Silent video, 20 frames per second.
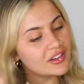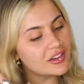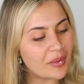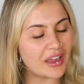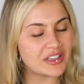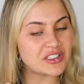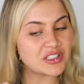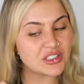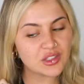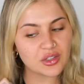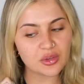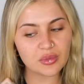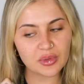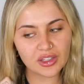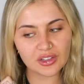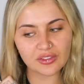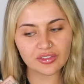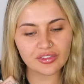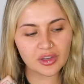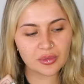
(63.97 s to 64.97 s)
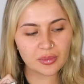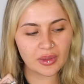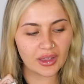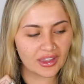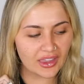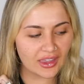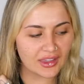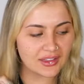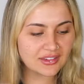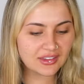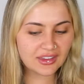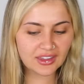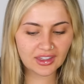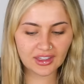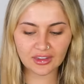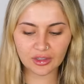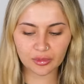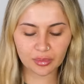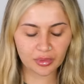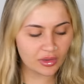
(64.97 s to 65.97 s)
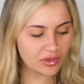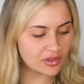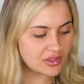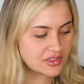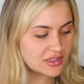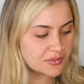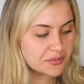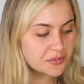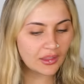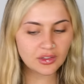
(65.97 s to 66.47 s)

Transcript: but I just thought we could film it again together because